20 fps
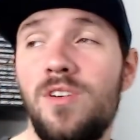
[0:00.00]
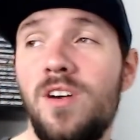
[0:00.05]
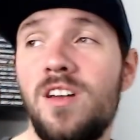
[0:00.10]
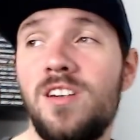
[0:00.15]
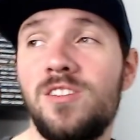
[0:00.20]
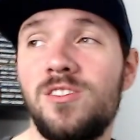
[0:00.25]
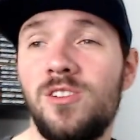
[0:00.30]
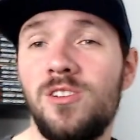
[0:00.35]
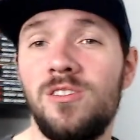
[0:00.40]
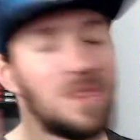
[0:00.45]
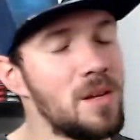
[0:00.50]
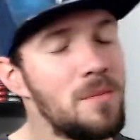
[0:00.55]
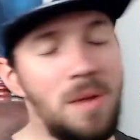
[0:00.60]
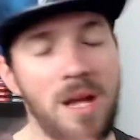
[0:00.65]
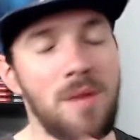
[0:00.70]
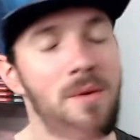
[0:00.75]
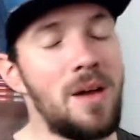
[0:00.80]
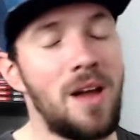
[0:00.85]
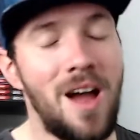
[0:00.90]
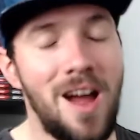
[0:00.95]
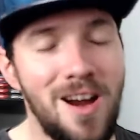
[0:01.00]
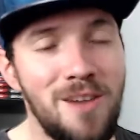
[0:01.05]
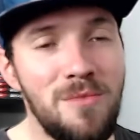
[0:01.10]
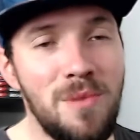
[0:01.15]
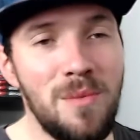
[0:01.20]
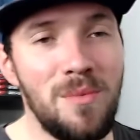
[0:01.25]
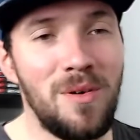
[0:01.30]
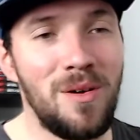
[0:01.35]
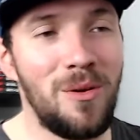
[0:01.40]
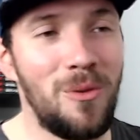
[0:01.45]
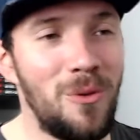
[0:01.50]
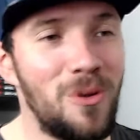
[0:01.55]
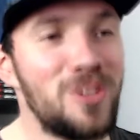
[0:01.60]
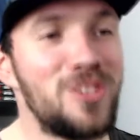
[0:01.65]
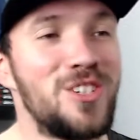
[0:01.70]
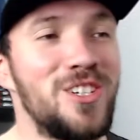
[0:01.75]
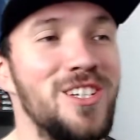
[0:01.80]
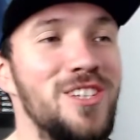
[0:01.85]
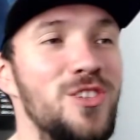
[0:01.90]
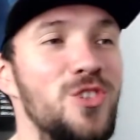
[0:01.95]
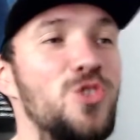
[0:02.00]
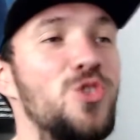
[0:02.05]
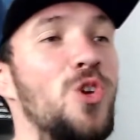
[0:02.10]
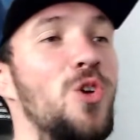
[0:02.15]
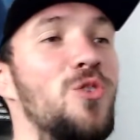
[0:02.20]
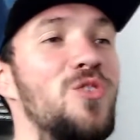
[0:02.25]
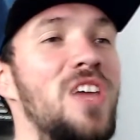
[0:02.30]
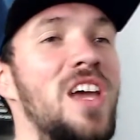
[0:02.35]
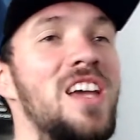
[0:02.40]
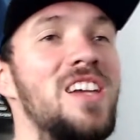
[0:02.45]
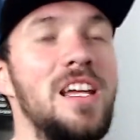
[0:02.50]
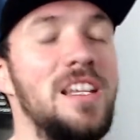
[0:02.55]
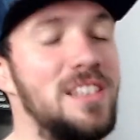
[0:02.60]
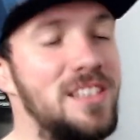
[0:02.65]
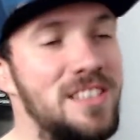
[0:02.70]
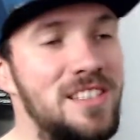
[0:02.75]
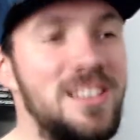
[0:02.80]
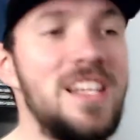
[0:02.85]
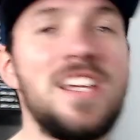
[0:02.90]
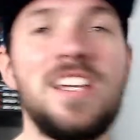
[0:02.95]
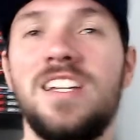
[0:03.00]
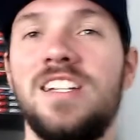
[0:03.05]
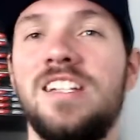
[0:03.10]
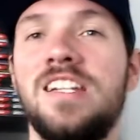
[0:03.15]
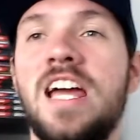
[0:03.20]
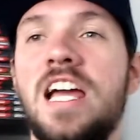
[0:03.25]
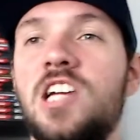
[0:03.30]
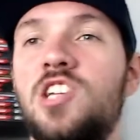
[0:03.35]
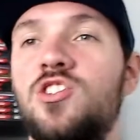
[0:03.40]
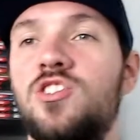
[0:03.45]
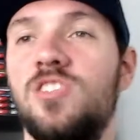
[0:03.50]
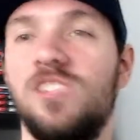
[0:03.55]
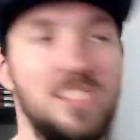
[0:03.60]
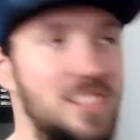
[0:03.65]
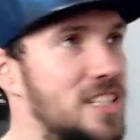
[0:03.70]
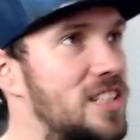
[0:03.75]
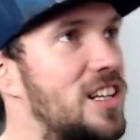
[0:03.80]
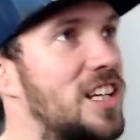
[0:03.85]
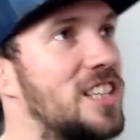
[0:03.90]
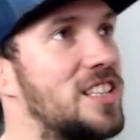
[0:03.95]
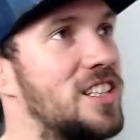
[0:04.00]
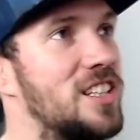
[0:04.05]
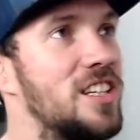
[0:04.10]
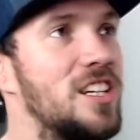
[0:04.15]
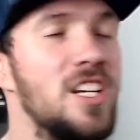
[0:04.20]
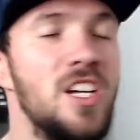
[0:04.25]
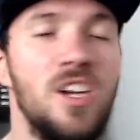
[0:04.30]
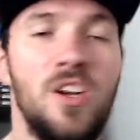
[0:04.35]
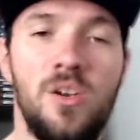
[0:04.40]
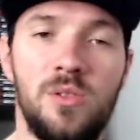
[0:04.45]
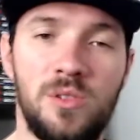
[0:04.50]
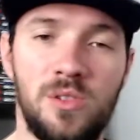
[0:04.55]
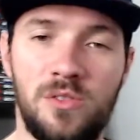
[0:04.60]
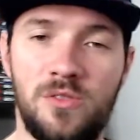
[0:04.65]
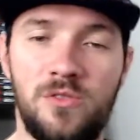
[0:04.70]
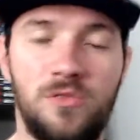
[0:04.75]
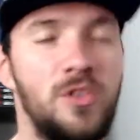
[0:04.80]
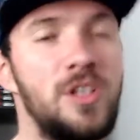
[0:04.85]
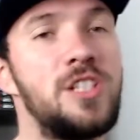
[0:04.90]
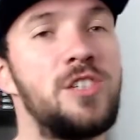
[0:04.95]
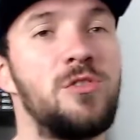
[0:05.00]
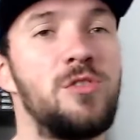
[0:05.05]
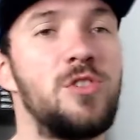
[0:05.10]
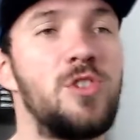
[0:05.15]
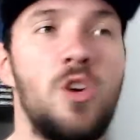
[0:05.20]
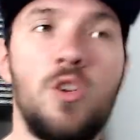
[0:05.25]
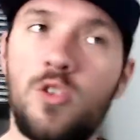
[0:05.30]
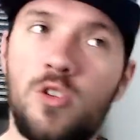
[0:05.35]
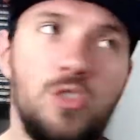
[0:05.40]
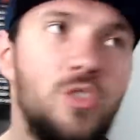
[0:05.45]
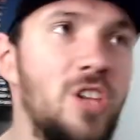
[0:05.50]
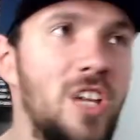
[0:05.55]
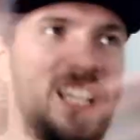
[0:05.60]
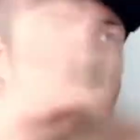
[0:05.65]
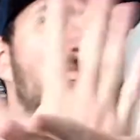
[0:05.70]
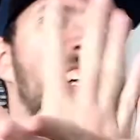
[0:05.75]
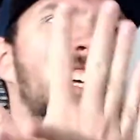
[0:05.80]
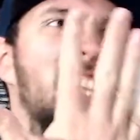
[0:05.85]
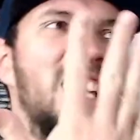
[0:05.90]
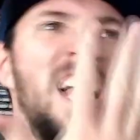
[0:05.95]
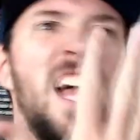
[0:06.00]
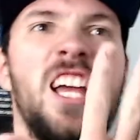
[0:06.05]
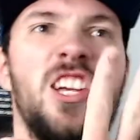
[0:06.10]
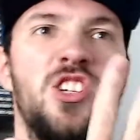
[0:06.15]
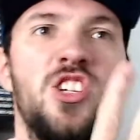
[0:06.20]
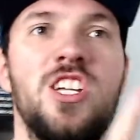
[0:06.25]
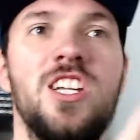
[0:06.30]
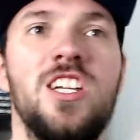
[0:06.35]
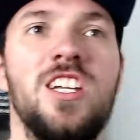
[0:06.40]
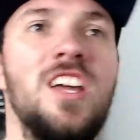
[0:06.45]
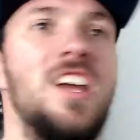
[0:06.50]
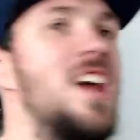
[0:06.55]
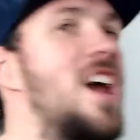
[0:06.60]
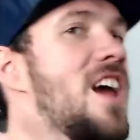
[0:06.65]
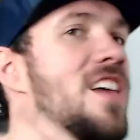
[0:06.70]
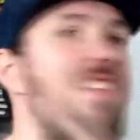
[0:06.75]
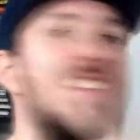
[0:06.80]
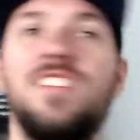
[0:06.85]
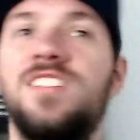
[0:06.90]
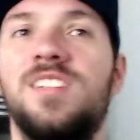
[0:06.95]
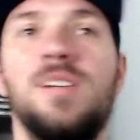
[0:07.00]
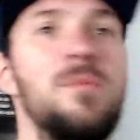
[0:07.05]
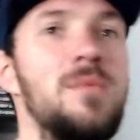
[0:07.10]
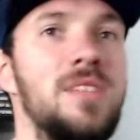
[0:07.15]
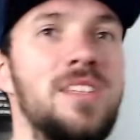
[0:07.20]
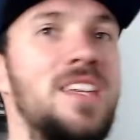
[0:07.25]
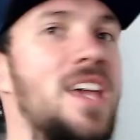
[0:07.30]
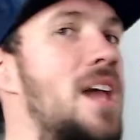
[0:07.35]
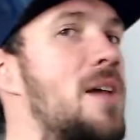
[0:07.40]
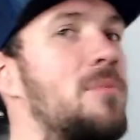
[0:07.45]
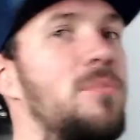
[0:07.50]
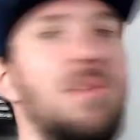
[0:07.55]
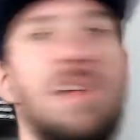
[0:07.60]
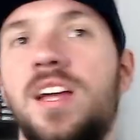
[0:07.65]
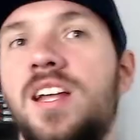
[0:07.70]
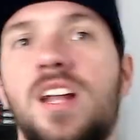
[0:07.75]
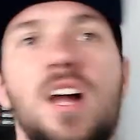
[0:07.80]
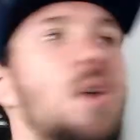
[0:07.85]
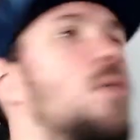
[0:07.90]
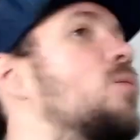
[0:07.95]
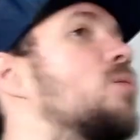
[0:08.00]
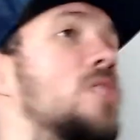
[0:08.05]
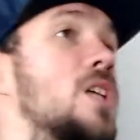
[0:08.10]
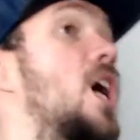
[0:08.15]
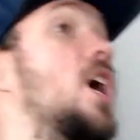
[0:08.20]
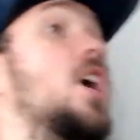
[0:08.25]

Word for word: FighterZ on. But anyway, I remember watching the showcase, seeing it in action, seeing like there was like Frieza and Goku like clashing, and then some of the gameplay, and I was like...